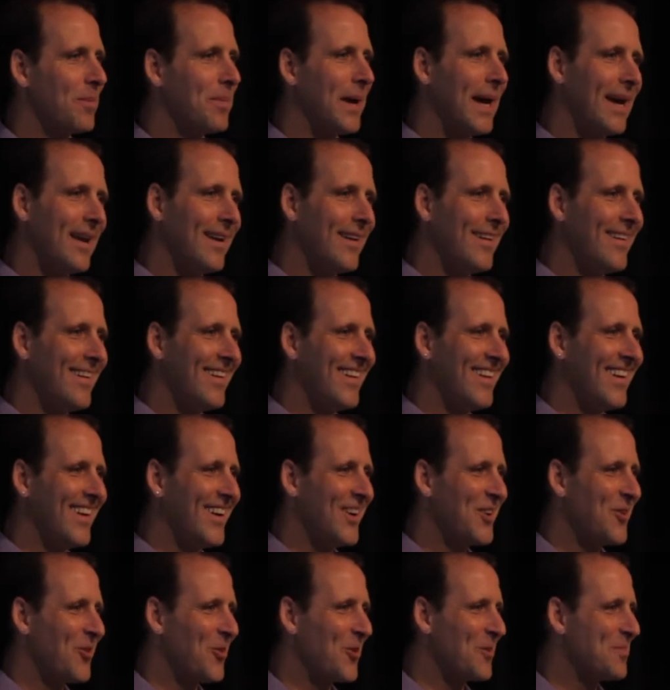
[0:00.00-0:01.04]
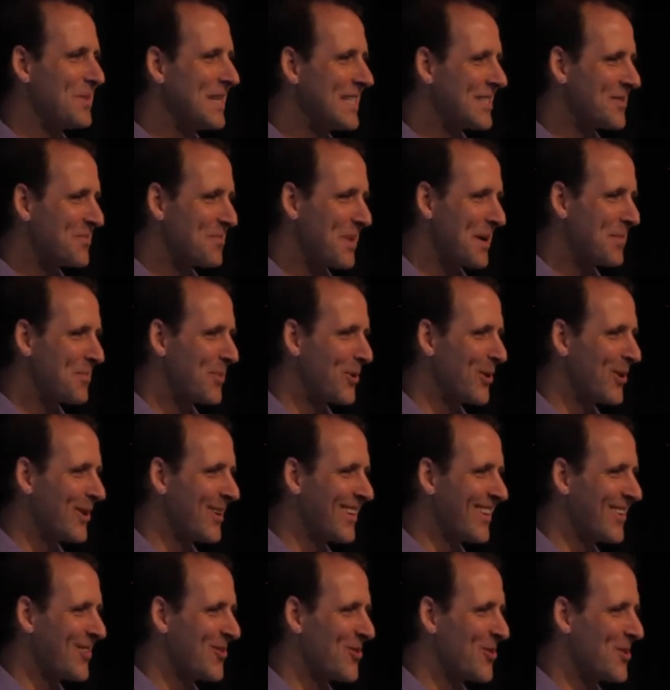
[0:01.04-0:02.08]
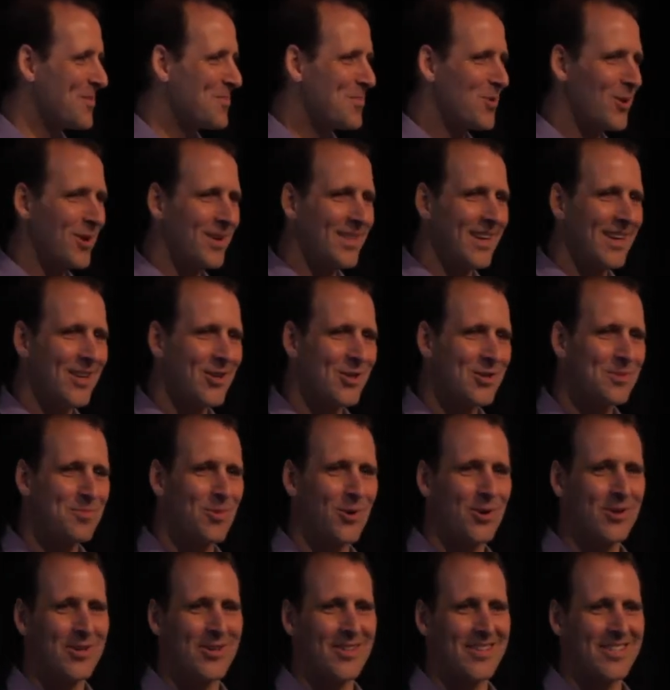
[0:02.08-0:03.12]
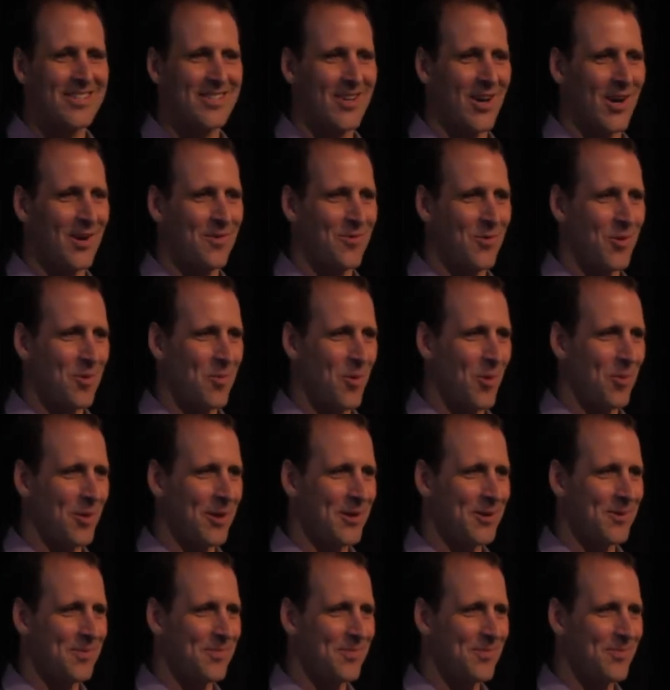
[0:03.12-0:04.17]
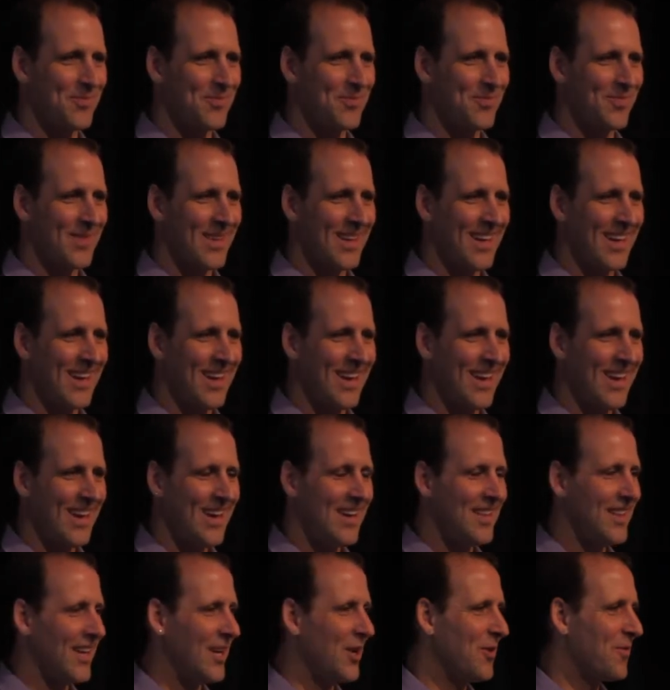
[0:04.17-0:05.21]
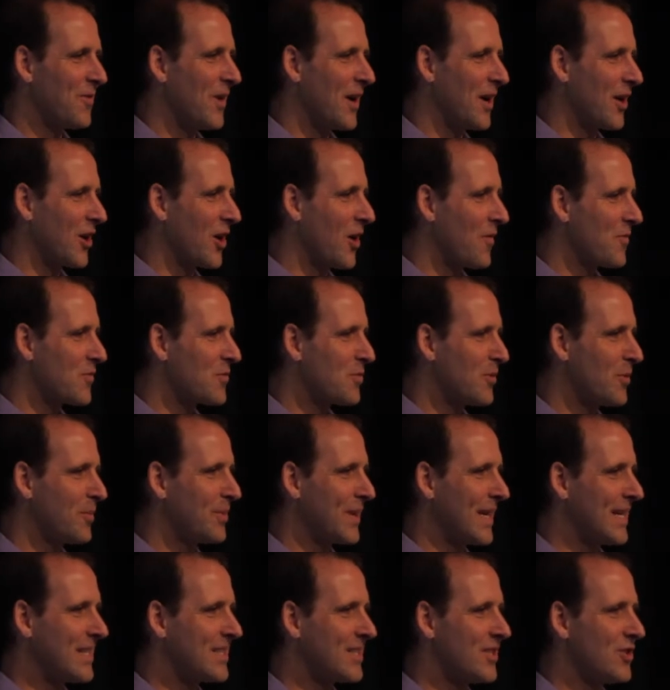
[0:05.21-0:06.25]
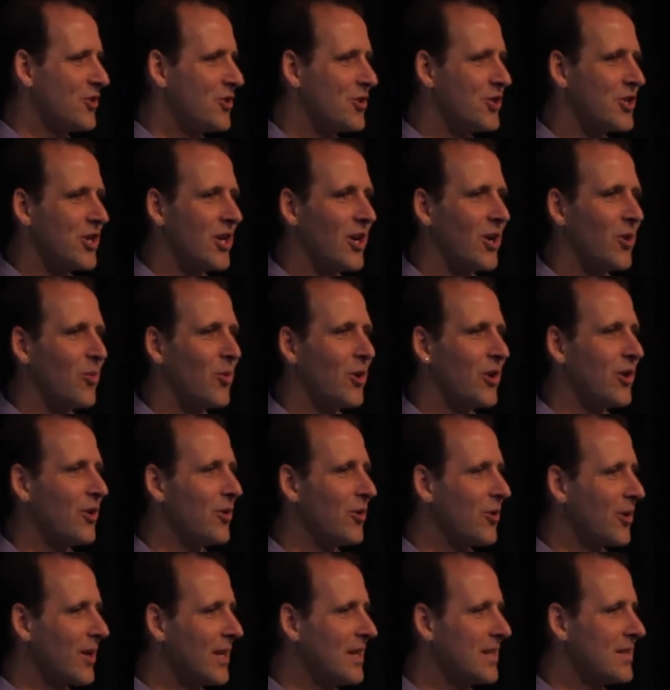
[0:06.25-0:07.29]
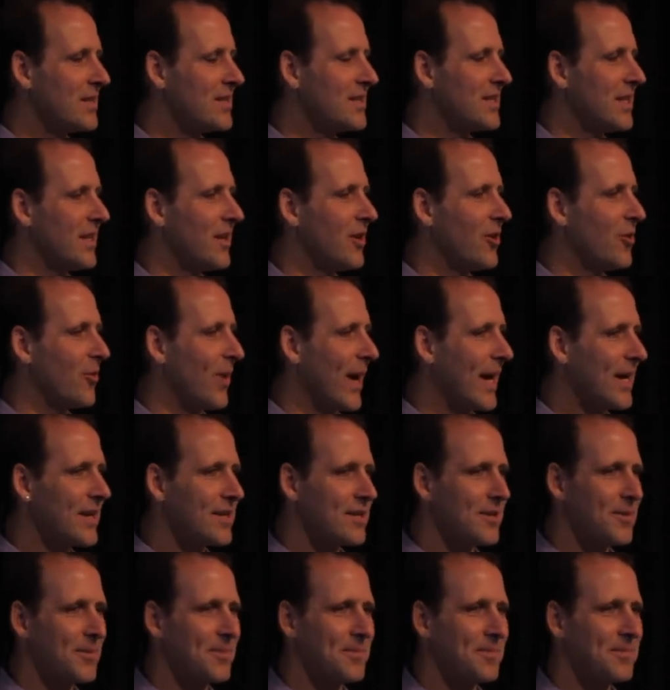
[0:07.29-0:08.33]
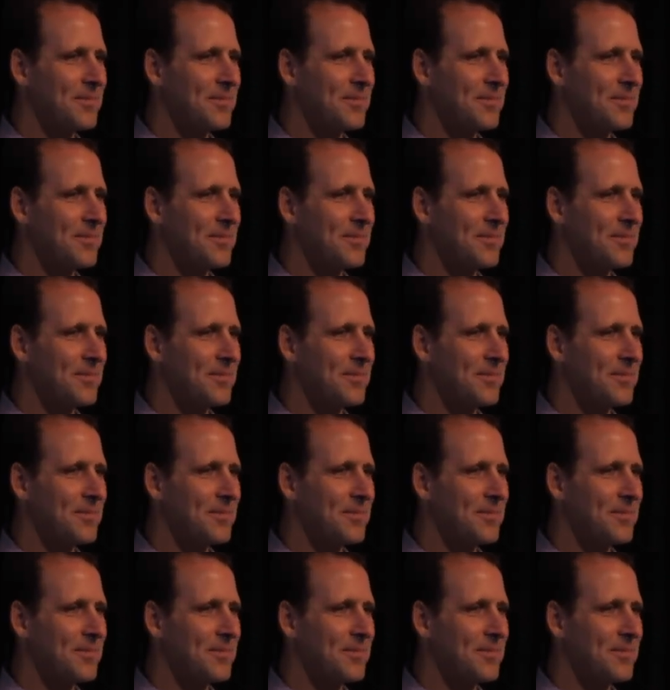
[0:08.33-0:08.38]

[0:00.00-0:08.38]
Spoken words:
a pen or a piece of paper or a book, that you just put it to the side for a moment. That you find a comfortable place in your chair where you can sit erect.